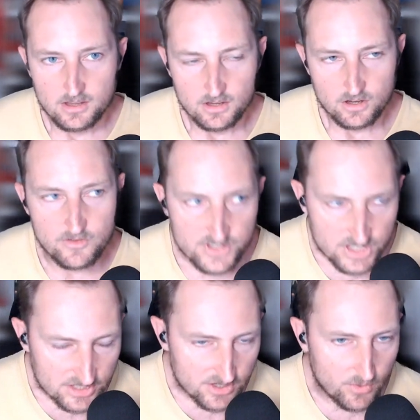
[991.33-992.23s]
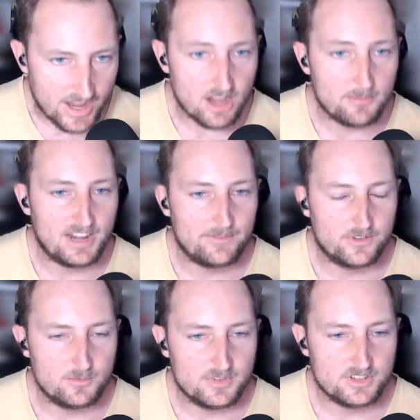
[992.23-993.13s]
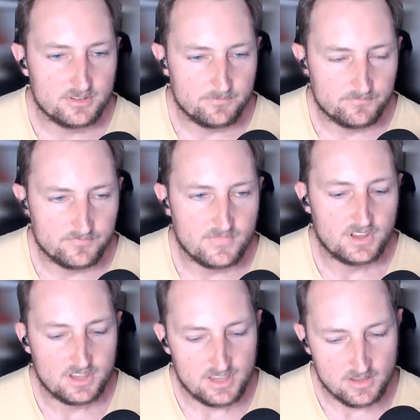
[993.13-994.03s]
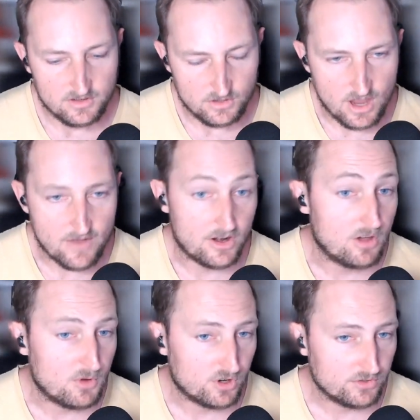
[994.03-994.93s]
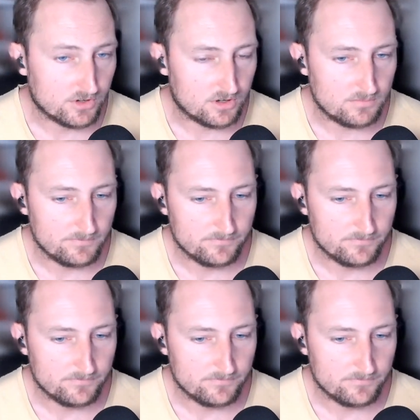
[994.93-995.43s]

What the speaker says: Conversational AI platforms, you have a lot more control.